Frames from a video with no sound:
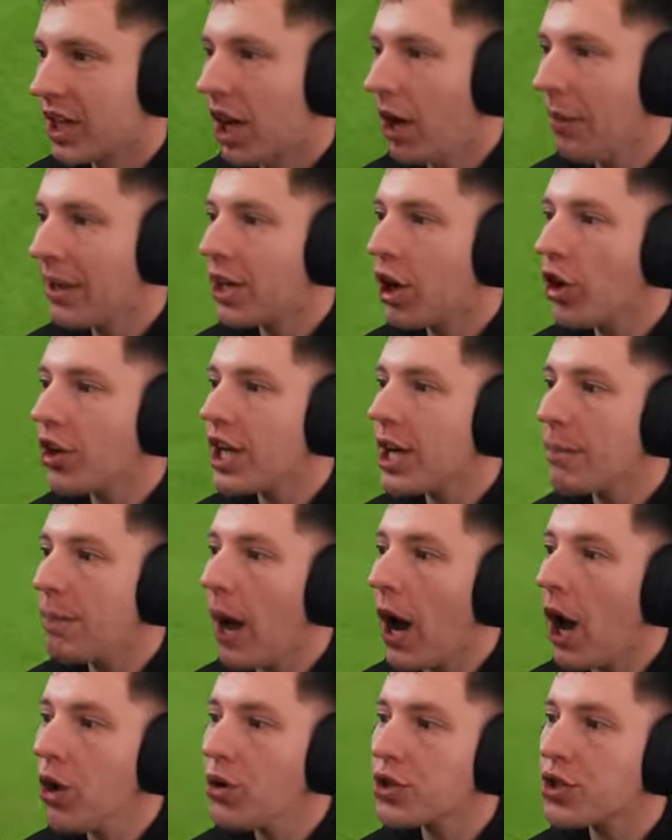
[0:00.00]
Oh my god, near
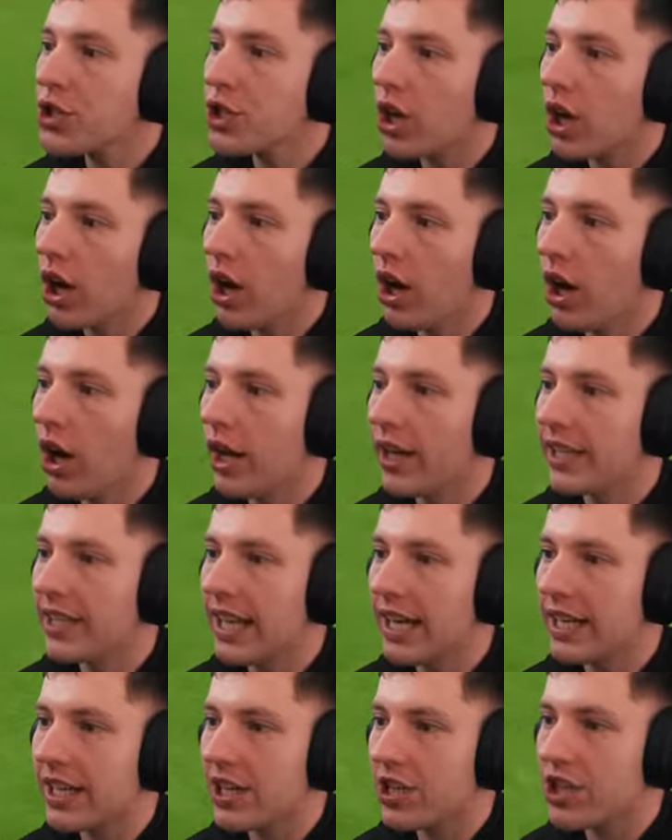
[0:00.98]
post! Oh,
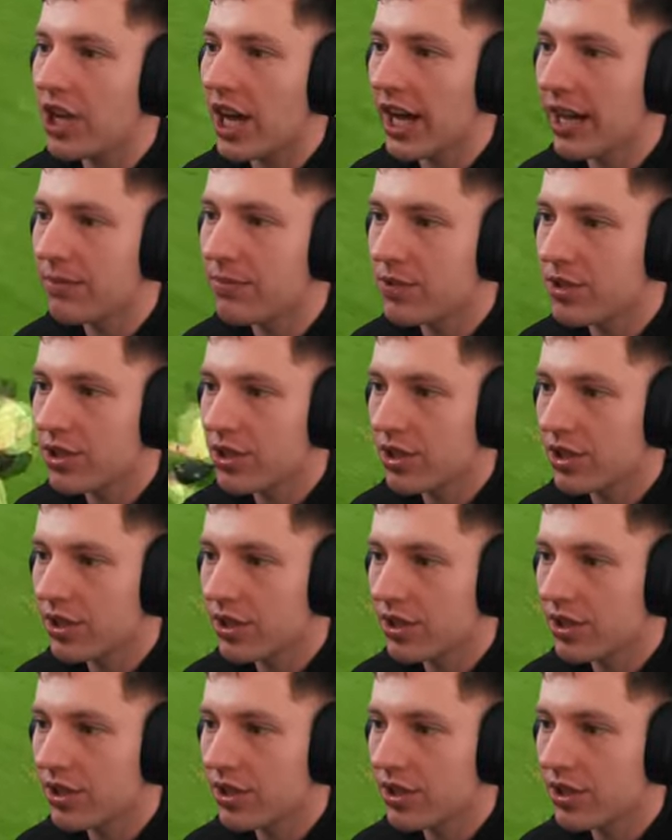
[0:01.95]
unlucky, James.